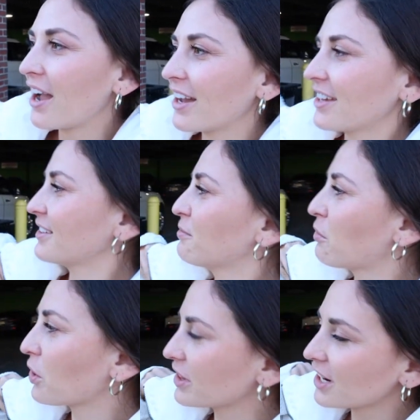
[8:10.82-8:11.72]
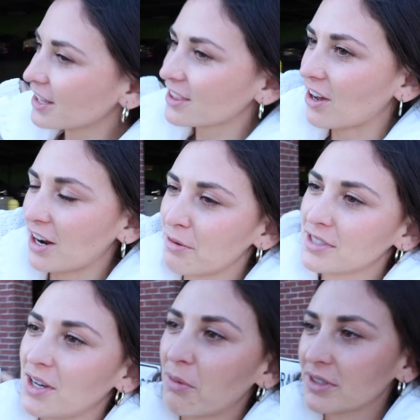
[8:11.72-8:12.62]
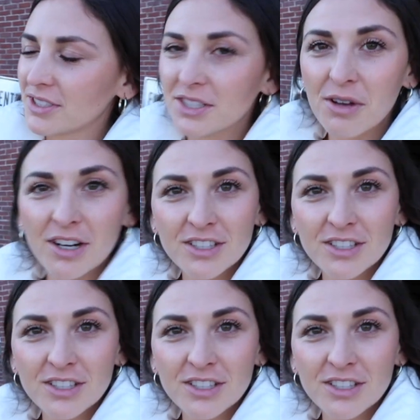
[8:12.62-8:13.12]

I, more than I thought I was going to. I